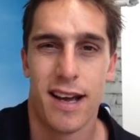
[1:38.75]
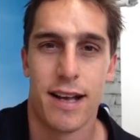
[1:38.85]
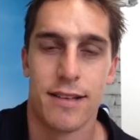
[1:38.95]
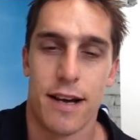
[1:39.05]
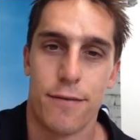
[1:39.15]

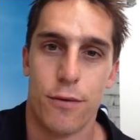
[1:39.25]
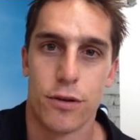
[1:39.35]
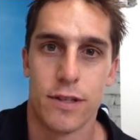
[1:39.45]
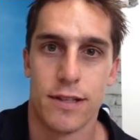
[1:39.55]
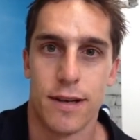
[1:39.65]
and
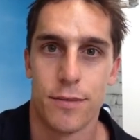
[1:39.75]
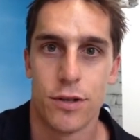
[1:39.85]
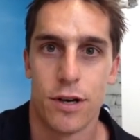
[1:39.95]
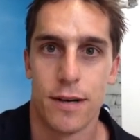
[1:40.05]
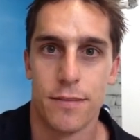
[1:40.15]
unfortunately
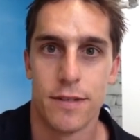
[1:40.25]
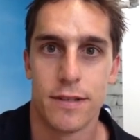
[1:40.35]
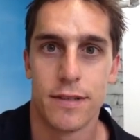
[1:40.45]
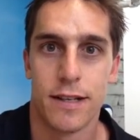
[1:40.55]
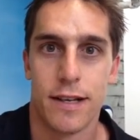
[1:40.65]

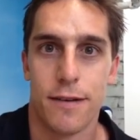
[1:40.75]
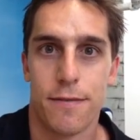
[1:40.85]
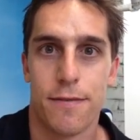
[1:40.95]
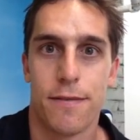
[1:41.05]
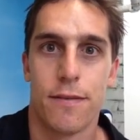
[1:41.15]
sometimes
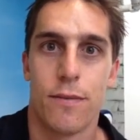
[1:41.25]
if